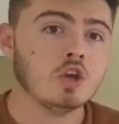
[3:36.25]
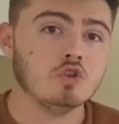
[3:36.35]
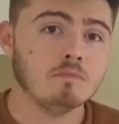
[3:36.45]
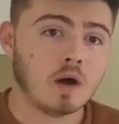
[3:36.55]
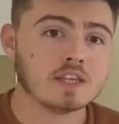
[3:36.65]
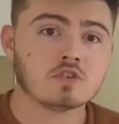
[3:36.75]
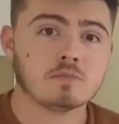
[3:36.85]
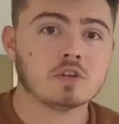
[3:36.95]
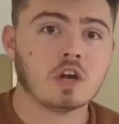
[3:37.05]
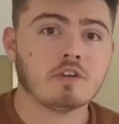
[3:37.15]
you might
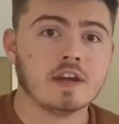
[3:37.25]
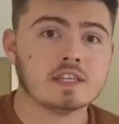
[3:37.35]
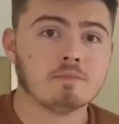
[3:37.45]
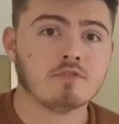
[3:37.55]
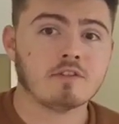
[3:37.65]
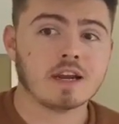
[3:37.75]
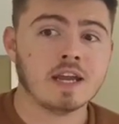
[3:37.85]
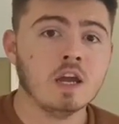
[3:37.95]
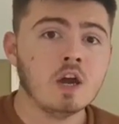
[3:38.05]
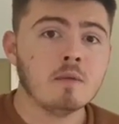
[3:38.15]
stop the diarrhea
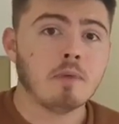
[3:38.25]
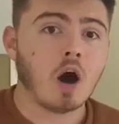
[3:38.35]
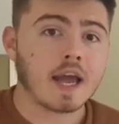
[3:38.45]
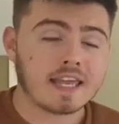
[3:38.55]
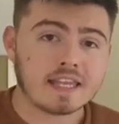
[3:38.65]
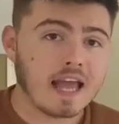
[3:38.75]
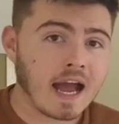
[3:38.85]
temporarily, but I